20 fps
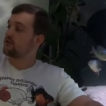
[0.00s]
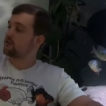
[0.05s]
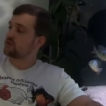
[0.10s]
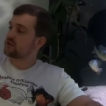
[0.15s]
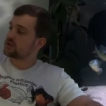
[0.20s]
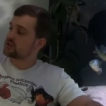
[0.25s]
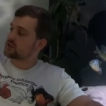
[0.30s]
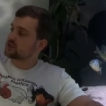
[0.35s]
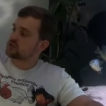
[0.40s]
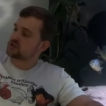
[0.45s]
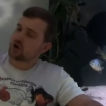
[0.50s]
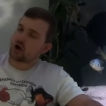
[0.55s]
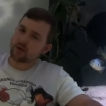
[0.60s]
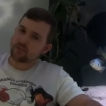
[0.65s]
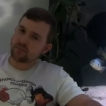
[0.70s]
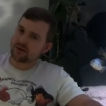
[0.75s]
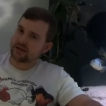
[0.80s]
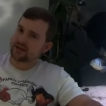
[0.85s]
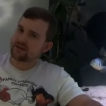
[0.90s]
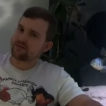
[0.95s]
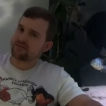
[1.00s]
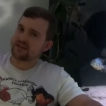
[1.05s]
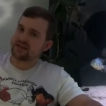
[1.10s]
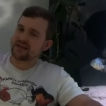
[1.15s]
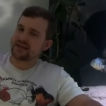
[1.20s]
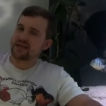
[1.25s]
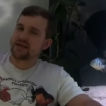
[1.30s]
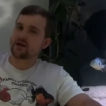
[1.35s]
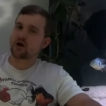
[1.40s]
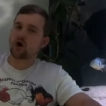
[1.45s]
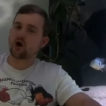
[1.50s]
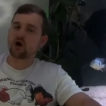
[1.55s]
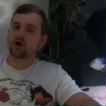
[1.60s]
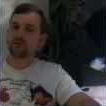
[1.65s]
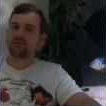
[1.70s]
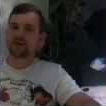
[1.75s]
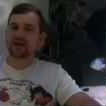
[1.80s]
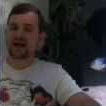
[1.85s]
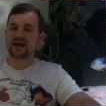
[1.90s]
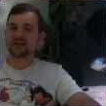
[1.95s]
For instance, I believe the
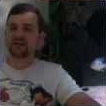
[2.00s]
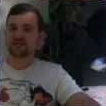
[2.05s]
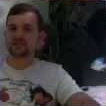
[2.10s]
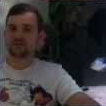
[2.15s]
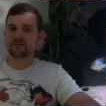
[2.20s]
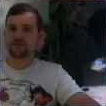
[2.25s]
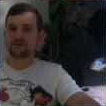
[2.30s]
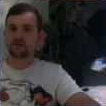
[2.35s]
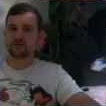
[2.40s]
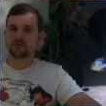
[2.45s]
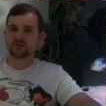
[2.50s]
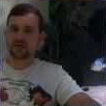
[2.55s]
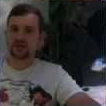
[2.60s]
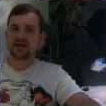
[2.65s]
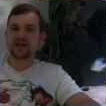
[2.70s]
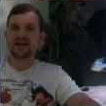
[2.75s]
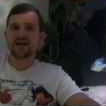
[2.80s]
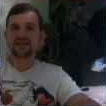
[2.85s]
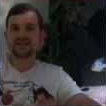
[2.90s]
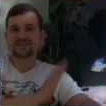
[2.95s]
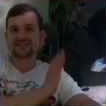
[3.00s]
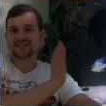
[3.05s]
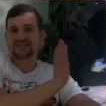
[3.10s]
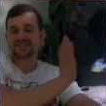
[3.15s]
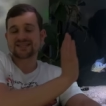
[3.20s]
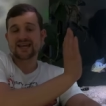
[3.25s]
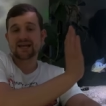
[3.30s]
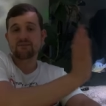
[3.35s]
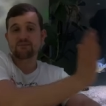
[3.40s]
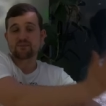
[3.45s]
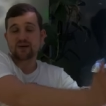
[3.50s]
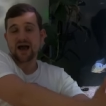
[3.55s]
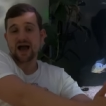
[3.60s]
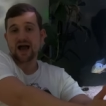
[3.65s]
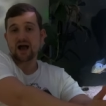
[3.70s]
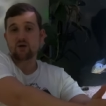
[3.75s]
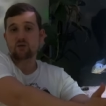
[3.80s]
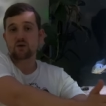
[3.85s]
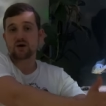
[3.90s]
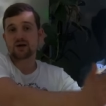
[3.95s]
Eheim canister filter is the same
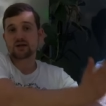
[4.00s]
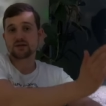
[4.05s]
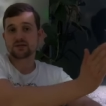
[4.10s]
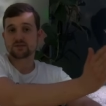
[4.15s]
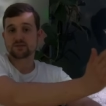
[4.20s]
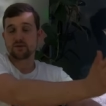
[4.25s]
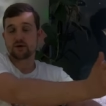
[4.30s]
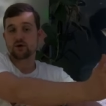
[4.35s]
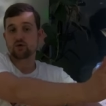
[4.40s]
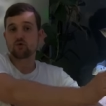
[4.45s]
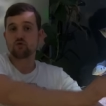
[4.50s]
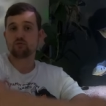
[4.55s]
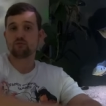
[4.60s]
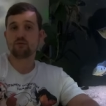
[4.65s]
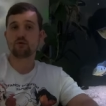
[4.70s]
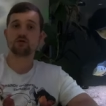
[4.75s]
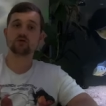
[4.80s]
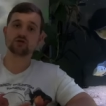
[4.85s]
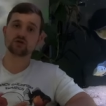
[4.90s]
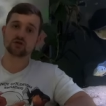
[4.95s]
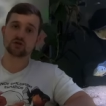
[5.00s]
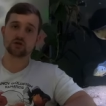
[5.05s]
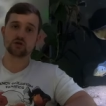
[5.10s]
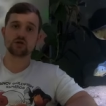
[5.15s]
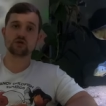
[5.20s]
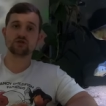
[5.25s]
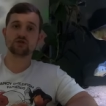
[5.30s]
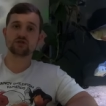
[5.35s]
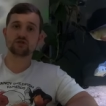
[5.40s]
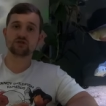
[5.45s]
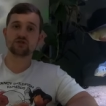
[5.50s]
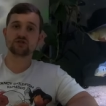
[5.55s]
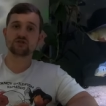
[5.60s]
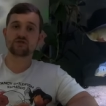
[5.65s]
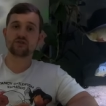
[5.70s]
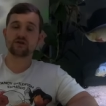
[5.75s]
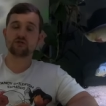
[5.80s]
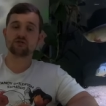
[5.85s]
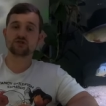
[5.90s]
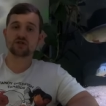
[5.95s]
power as my All Pond Solutions
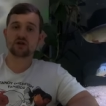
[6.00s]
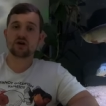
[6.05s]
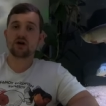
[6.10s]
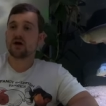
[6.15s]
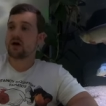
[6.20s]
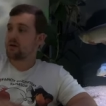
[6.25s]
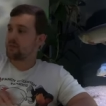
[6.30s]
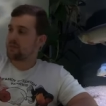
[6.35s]
filter,